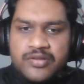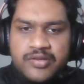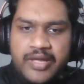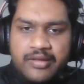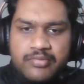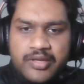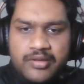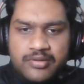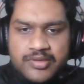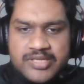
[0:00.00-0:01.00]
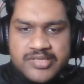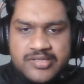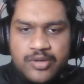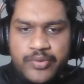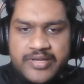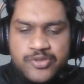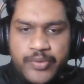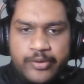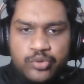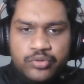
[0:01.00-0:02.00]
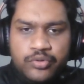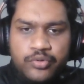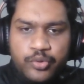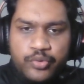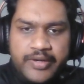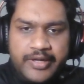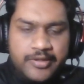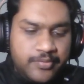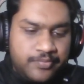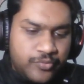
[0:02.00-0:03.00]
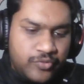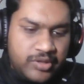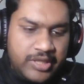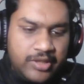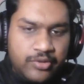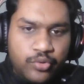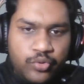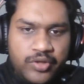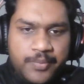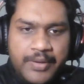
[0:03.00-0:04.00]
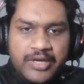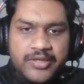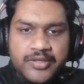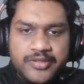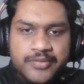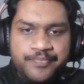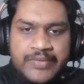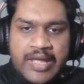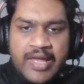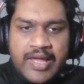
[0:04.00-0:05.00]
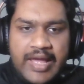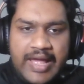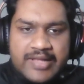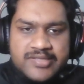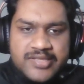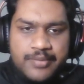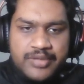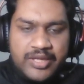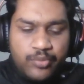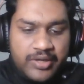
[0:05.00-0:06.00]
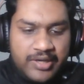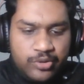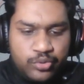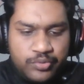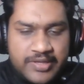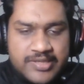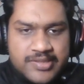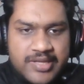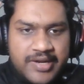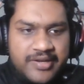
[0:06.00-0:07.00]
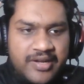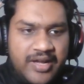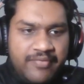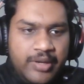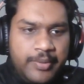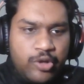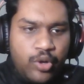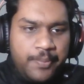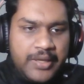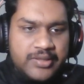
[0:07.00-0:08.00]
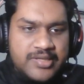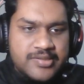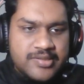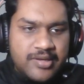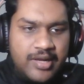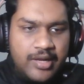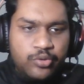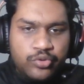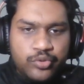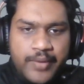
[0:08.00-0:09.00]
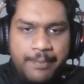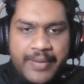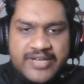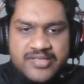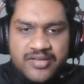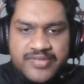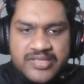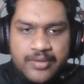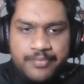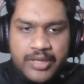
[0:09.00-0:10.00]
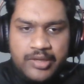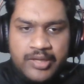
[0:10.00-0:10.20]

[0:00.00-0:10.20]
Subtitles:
like this is how it is going to look like, the owner part. Yeah. And same thing what I'll do is that I will be copying this. I'll go to my pet service sample,